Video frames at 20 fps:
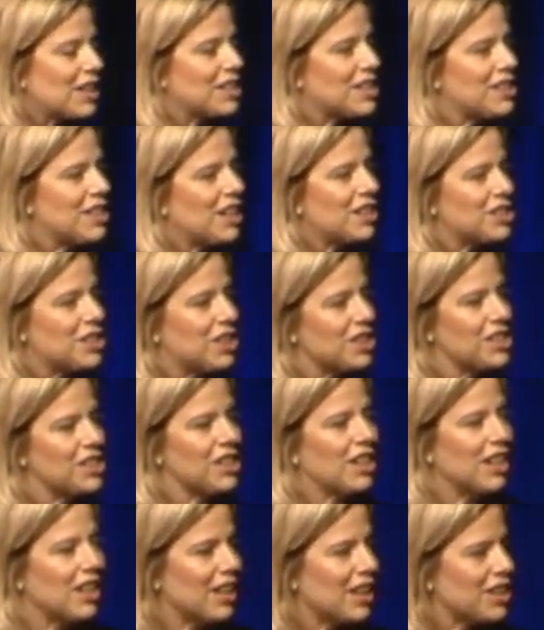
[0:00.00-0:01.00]
it's not just
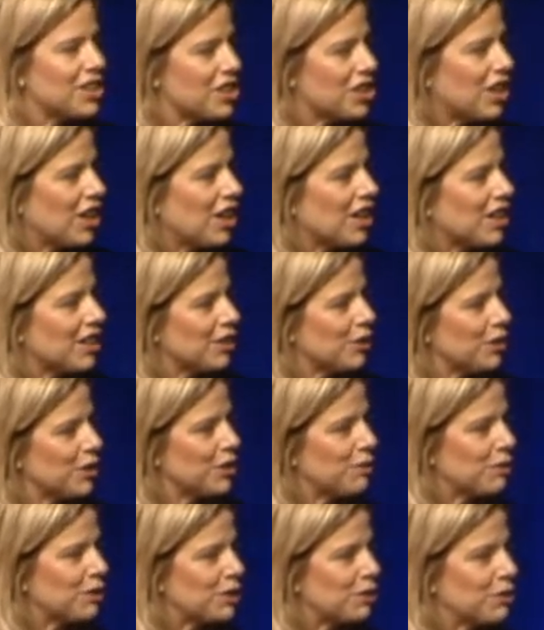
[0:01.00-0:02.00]
on HR or
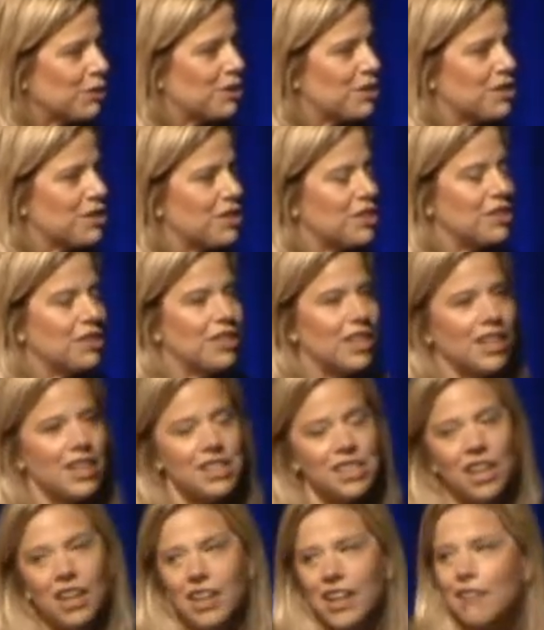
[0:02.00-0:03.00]
the recruiters to do that.
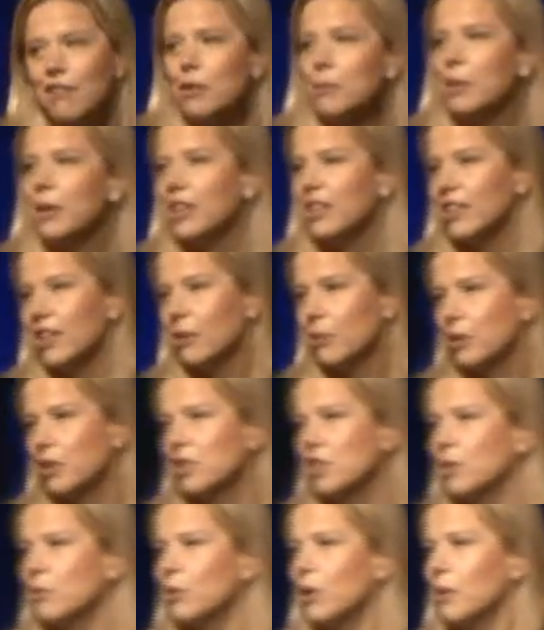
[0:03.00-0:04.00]
It's on everybody that
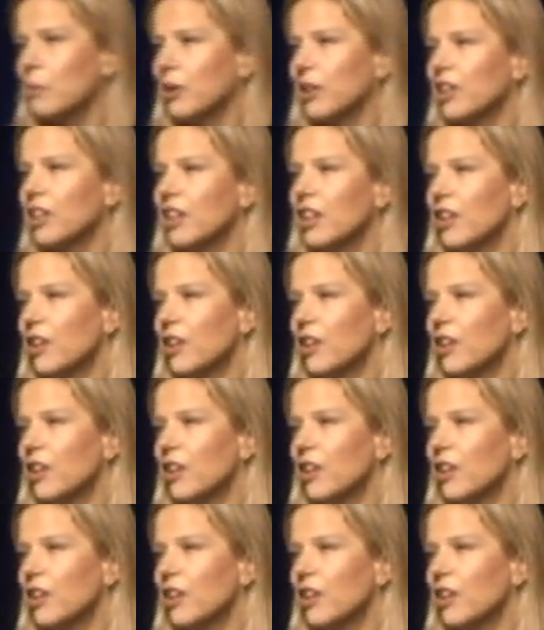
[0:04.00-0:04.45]
works at Walmart.